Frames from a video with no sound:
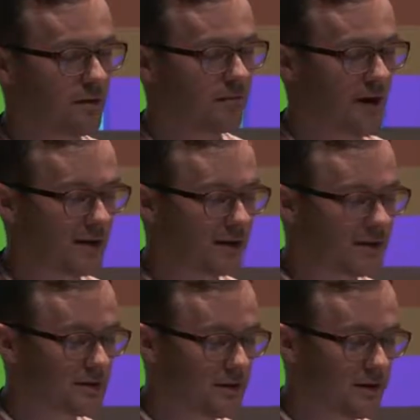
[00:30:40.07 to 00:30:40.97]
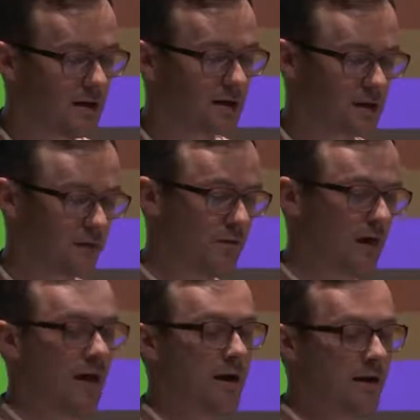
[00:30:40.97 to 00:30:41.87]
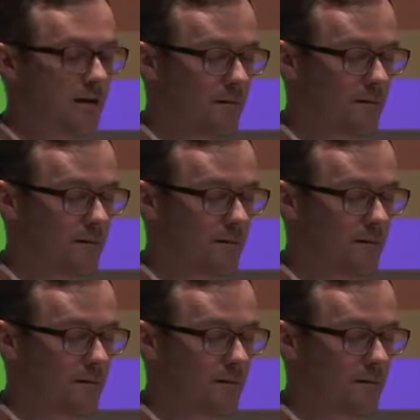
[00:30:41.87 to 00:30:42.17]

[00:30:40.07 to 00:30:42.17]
practice, and something I